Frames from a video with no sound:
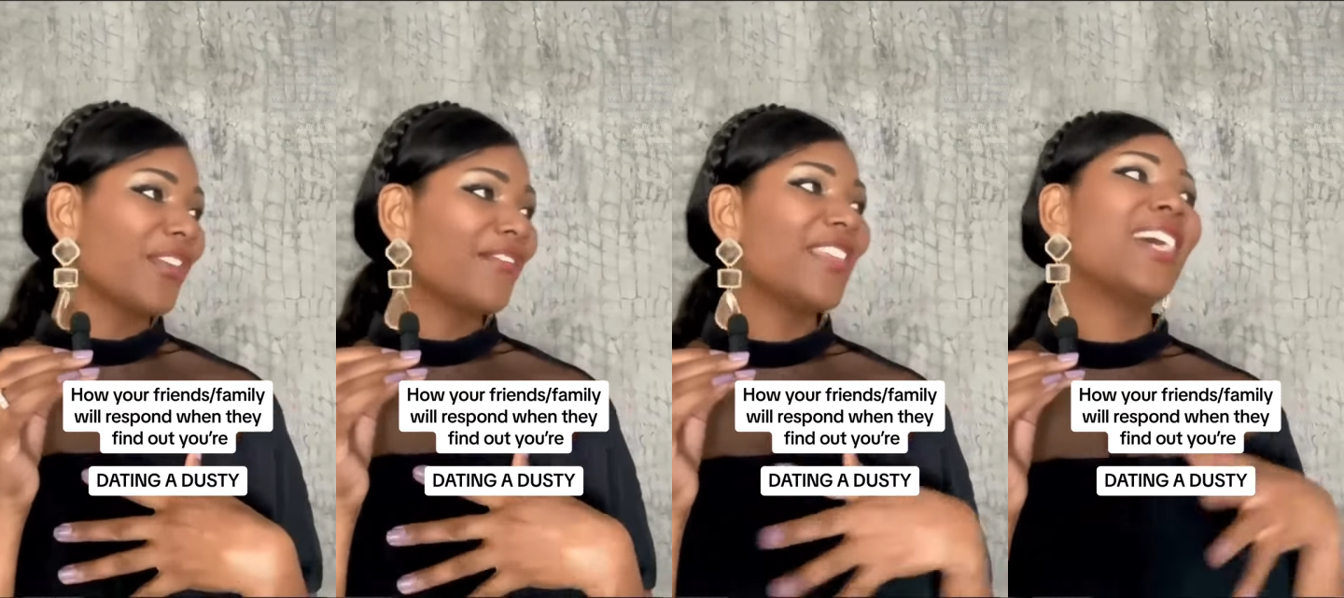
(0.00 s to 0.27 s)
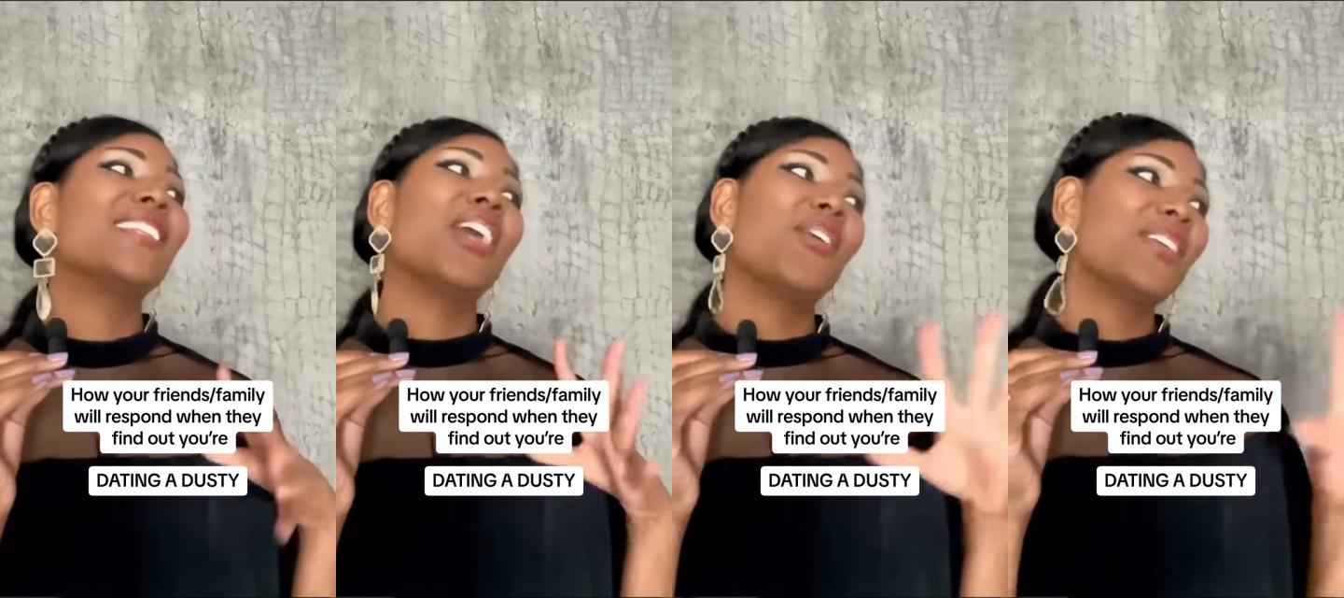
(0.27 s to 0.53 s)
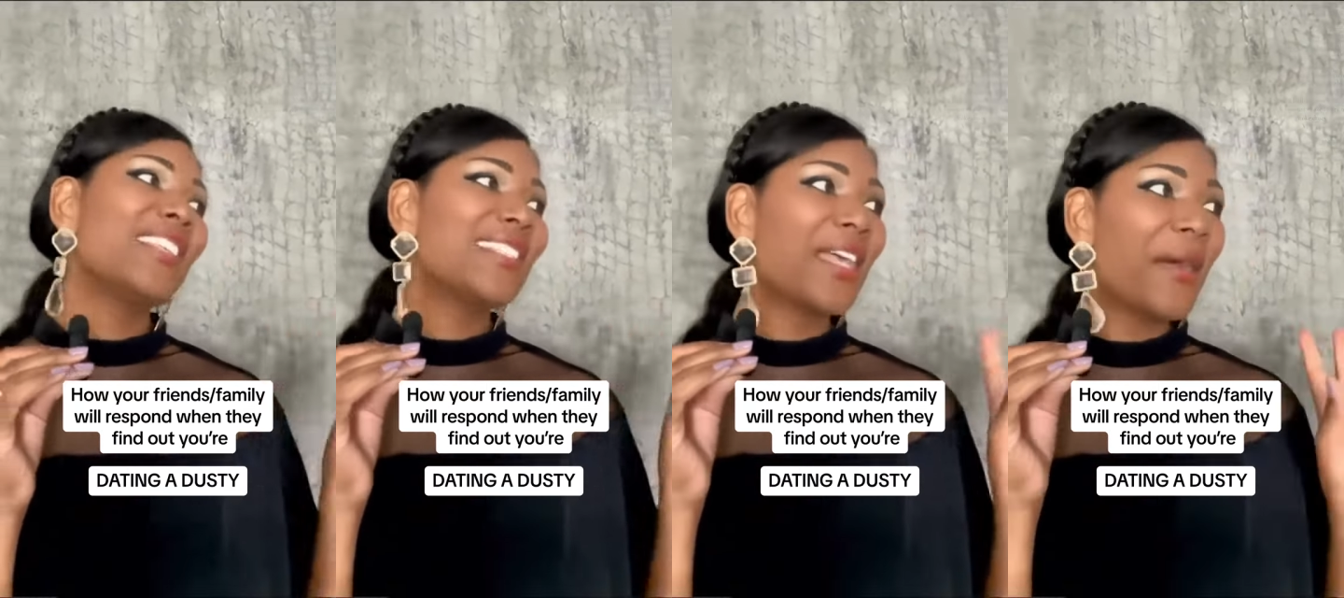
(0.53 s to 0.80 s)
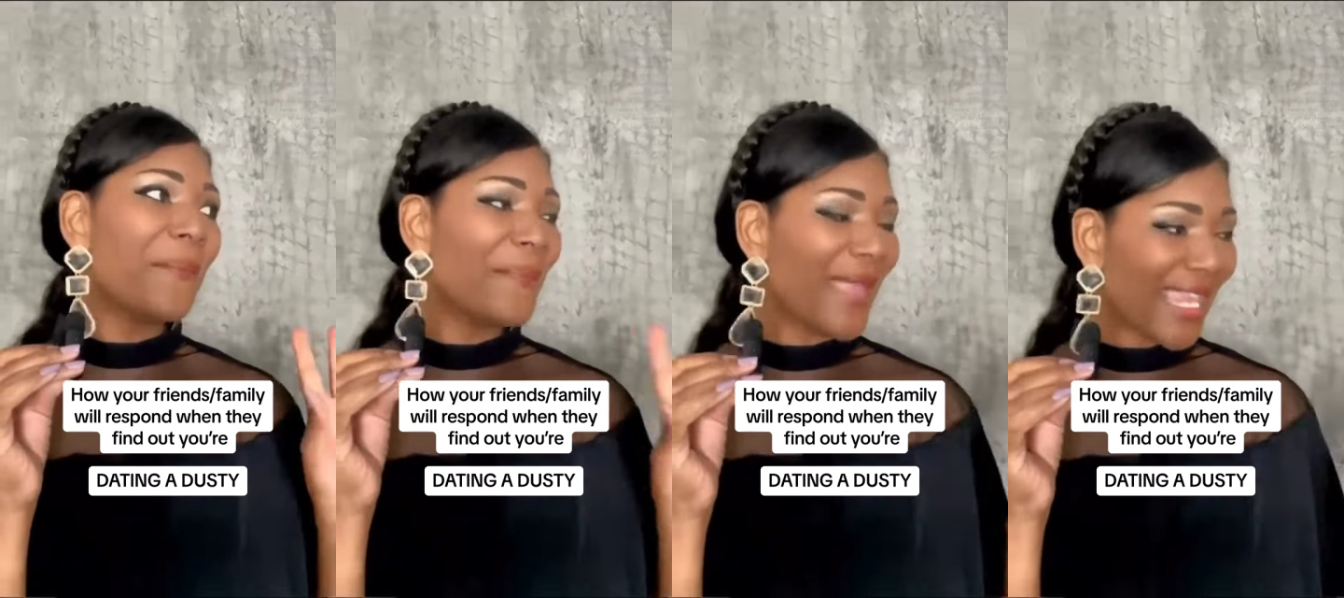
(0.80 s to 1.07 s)
Yeah, no, he's amazing.
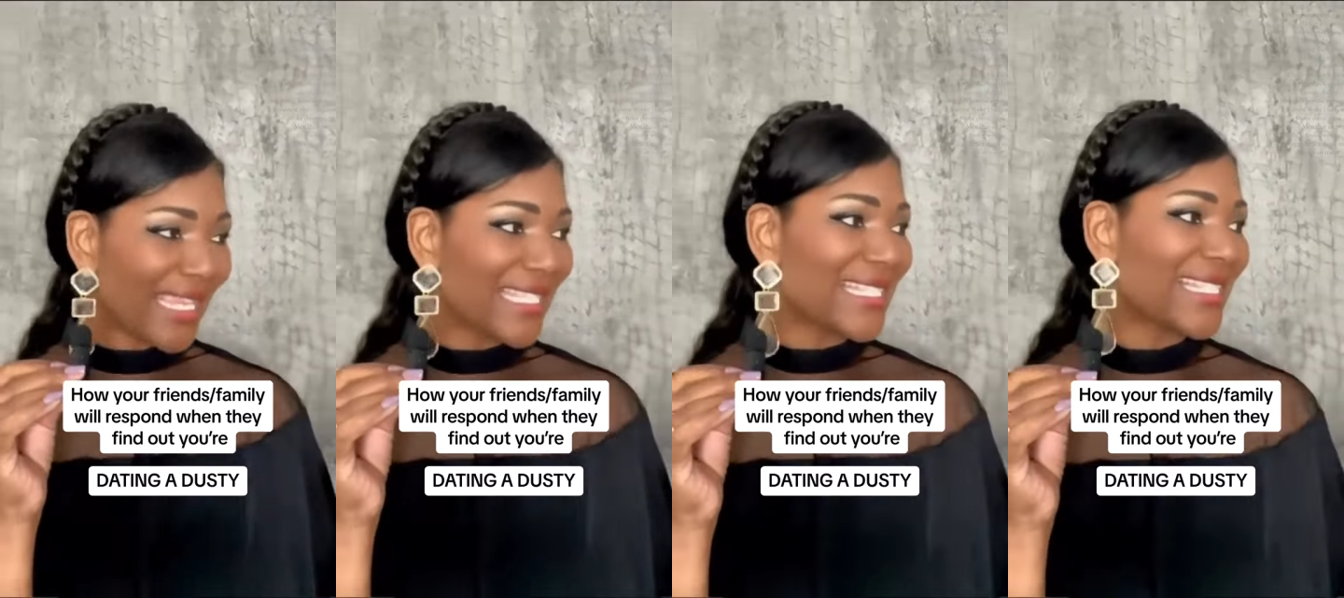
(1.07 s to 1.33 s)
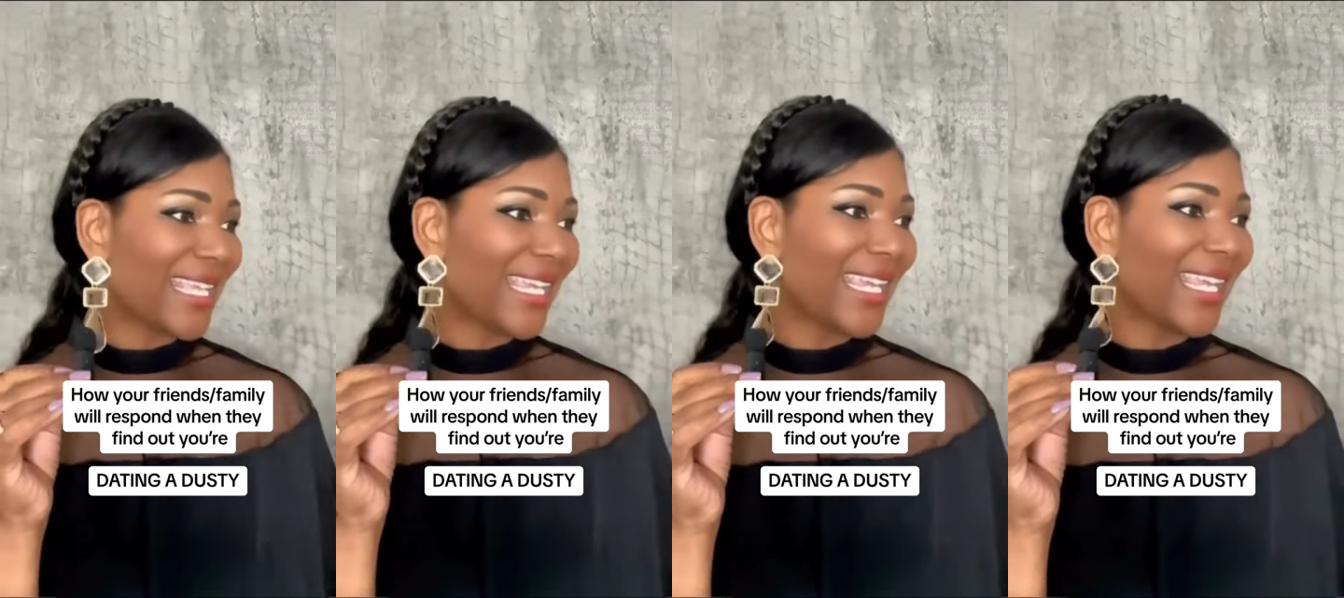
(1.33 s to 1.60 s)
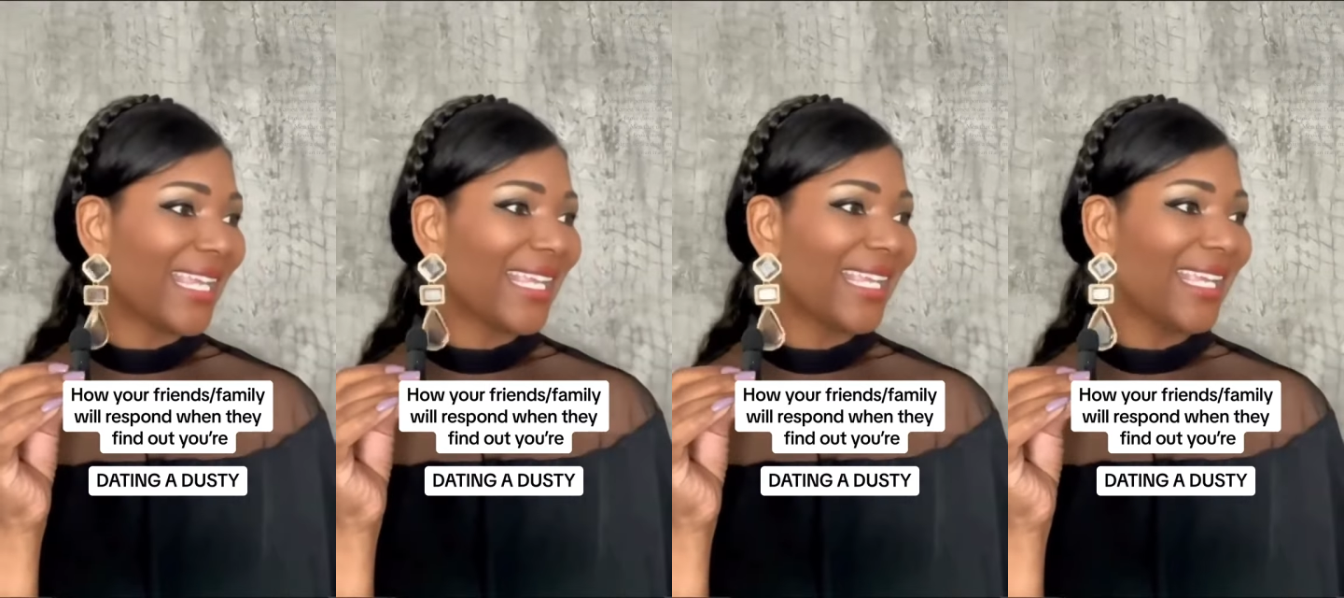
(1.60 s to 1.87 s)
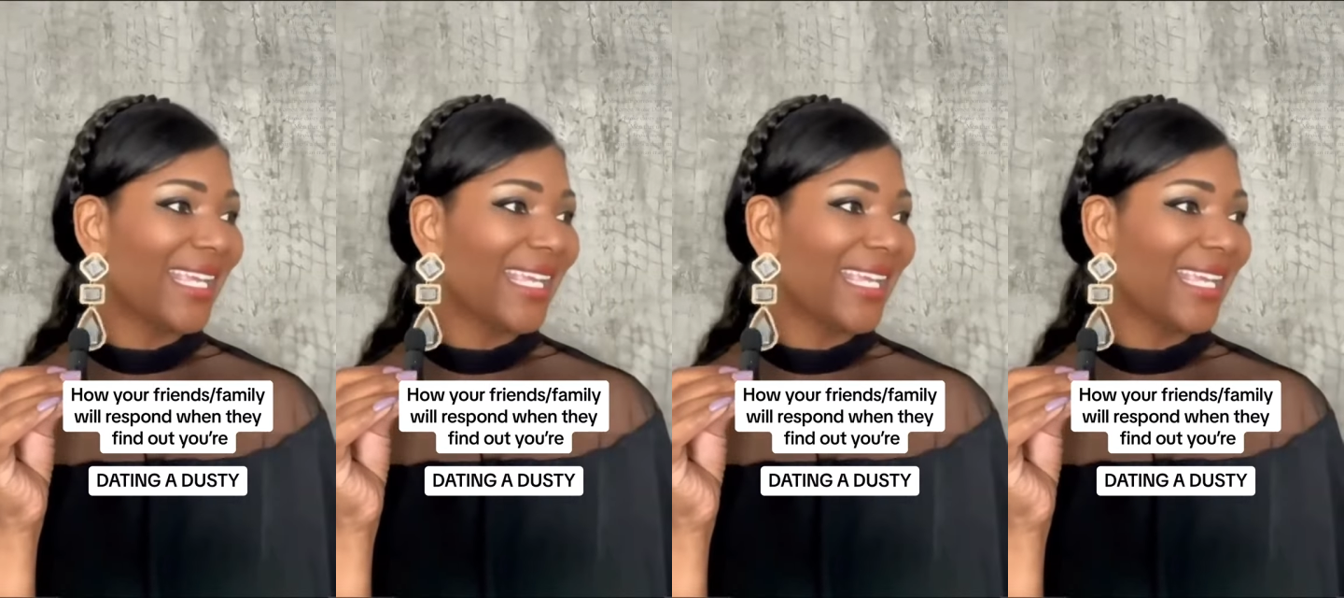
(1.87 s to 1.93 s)
Where did you kids meet?